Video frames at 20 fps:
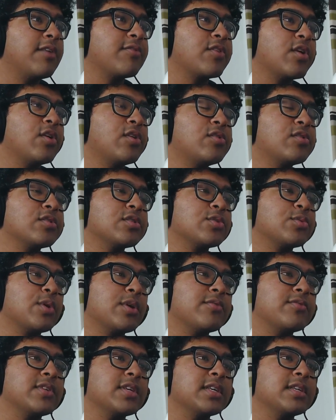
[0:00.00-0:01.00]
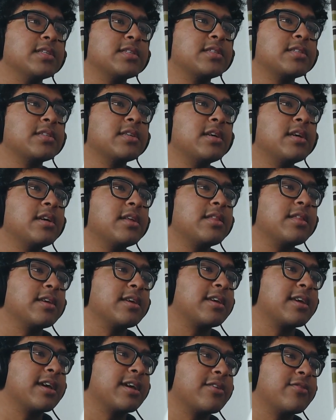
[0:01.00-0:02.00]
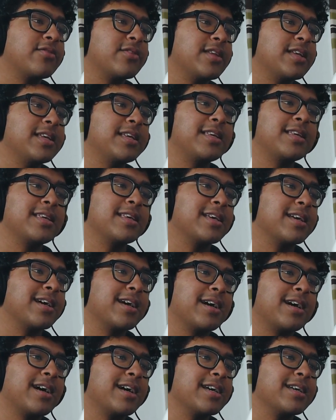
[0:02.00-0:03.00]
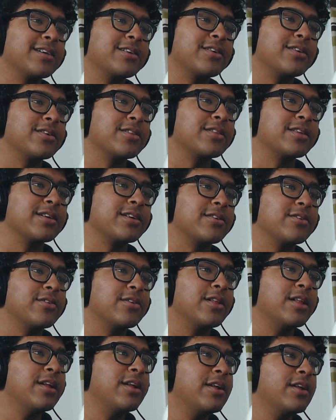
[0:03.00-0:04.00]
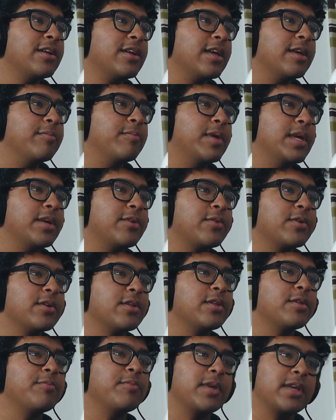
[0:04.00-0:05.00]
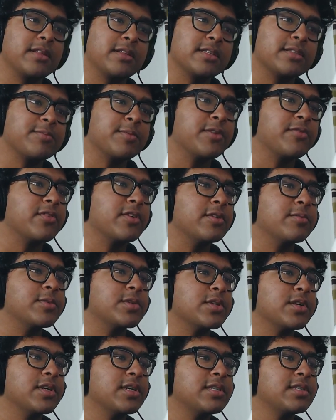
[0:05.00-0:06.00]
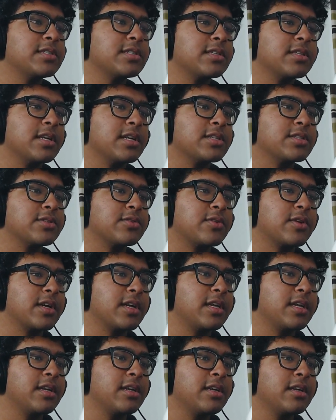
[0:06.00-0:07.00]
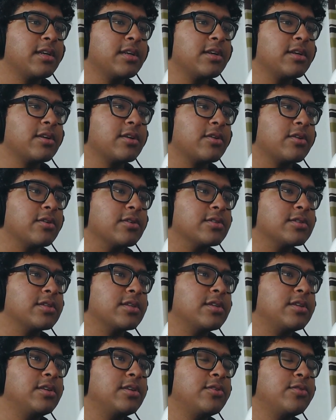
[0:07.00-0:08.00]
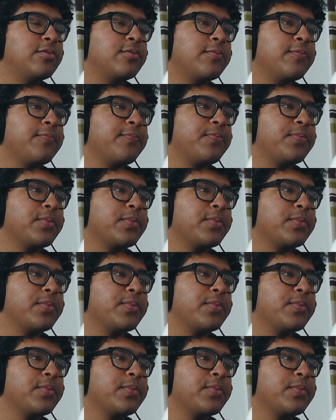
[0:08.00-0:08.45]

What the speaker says: I've got 112 days. Think carefully. Yeah, I ain't got to think at all. Imperial, make this my firm choice. That's right. Continue.